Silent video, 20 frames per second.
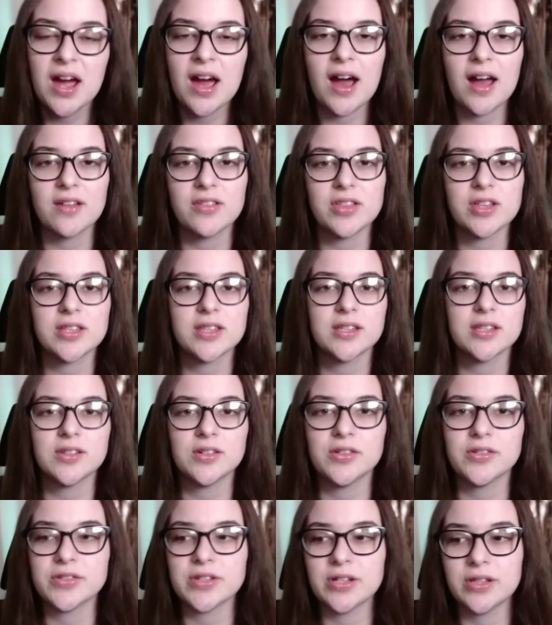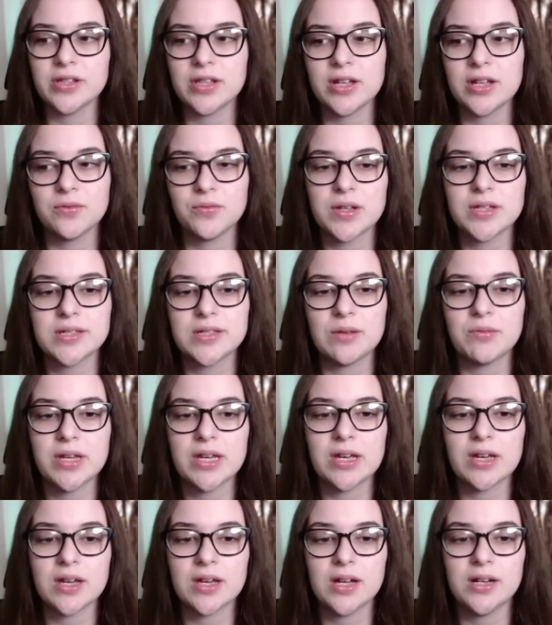I think that there's a lot of ways that we
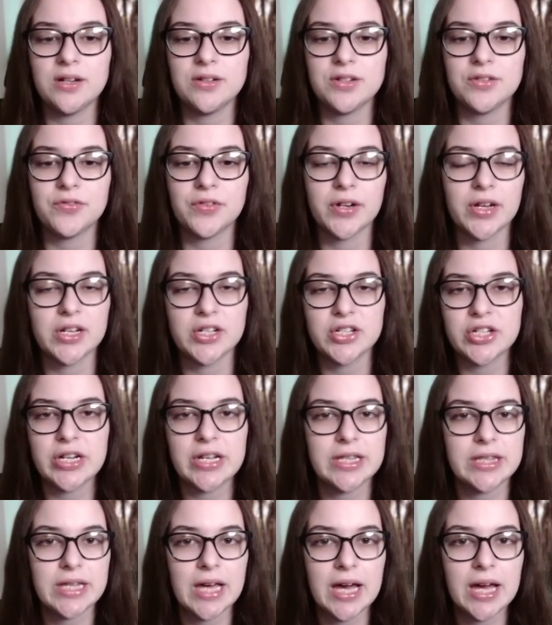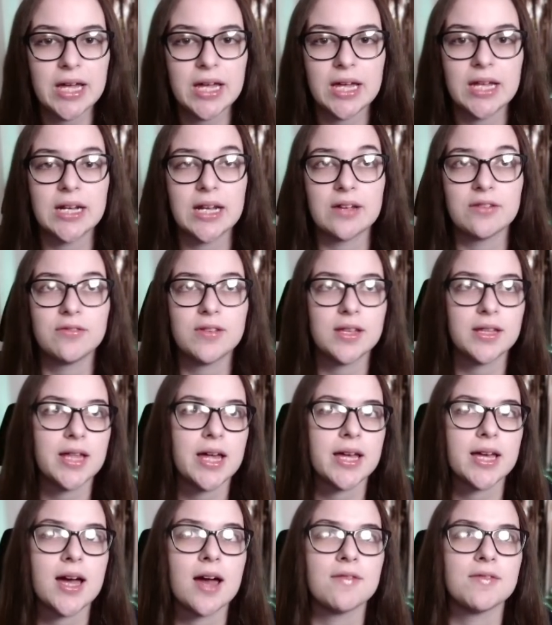can kind of differentiate that, and I feel
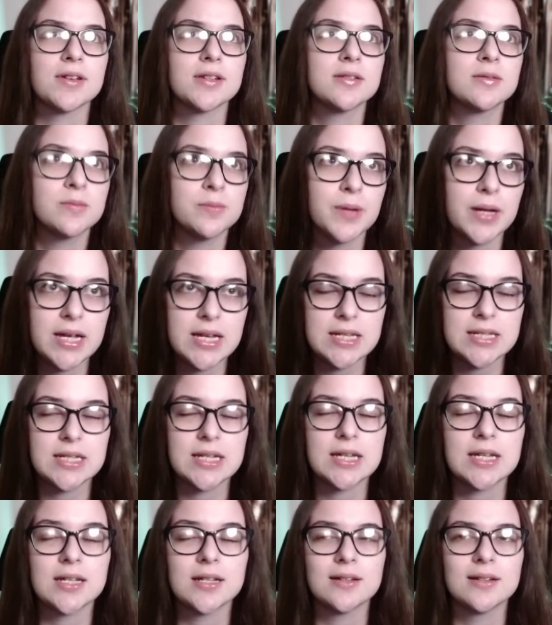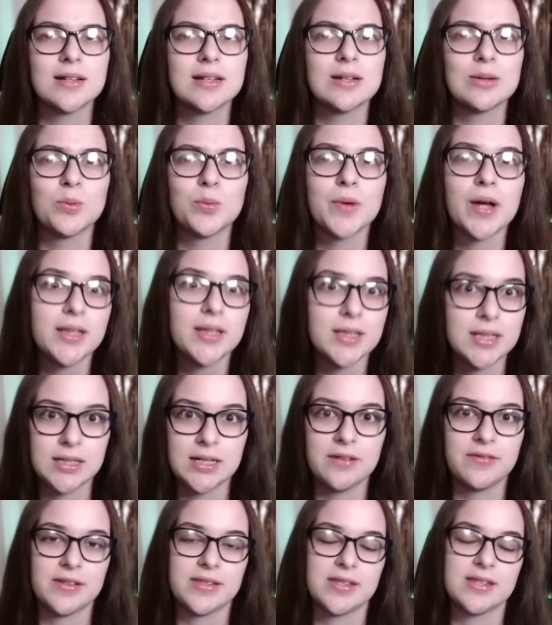like I've explained it well
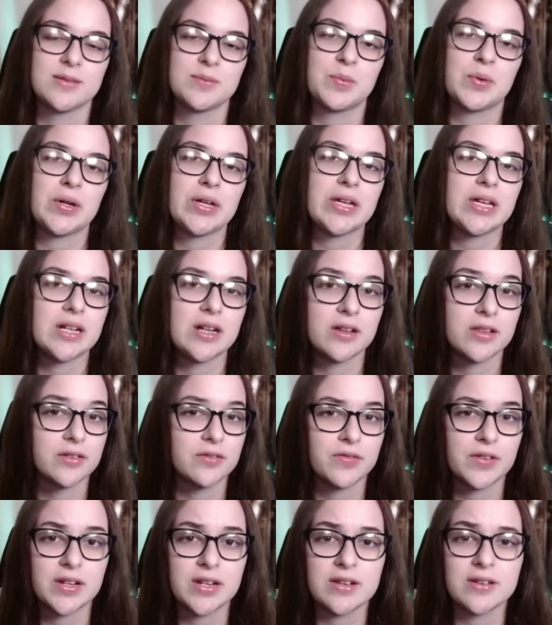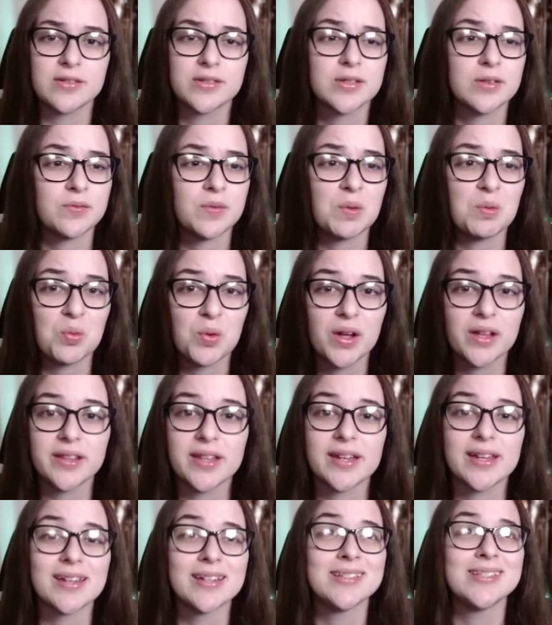enough at this point in other videos, so if you want
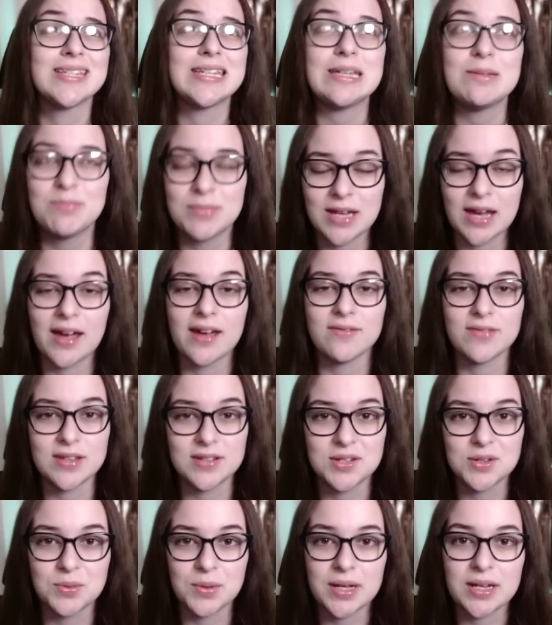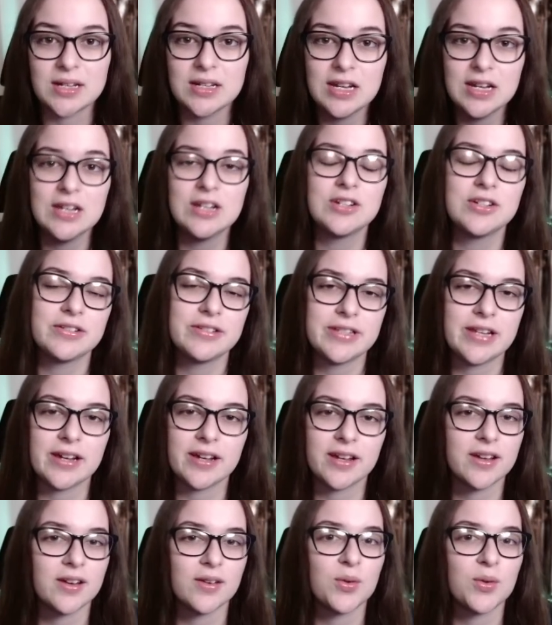like a deep dive into it, just check
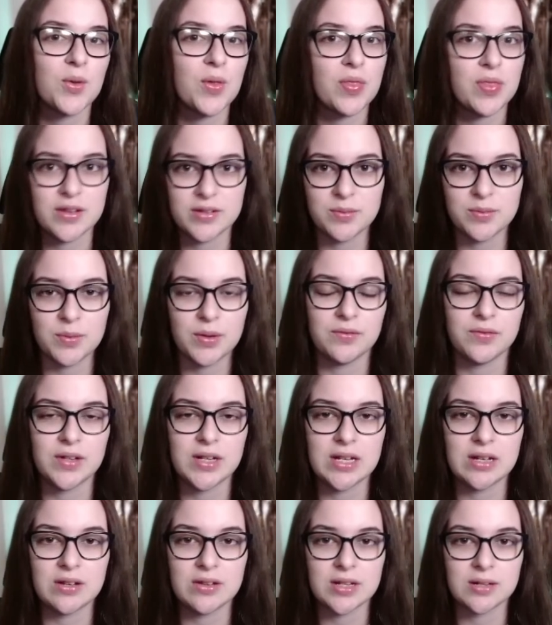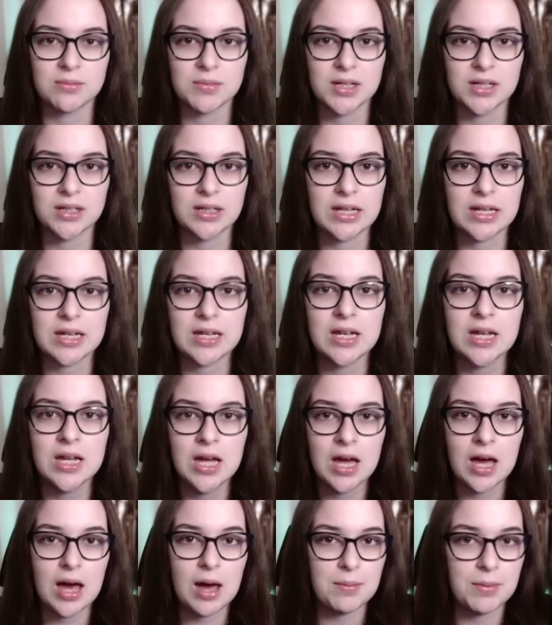out this one video that I'm going to link
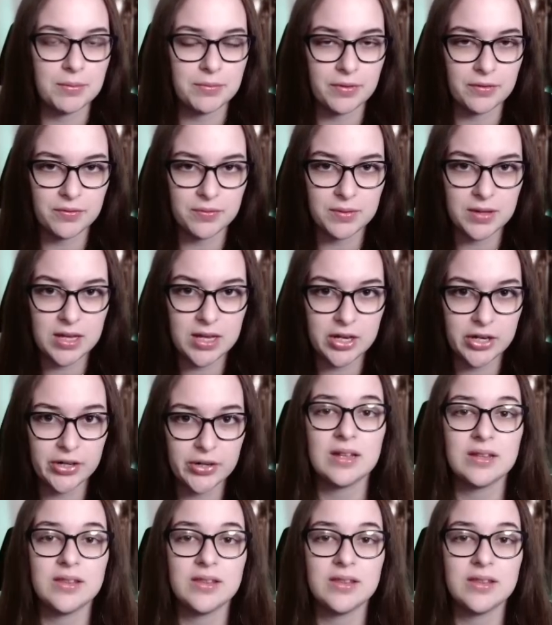up above here.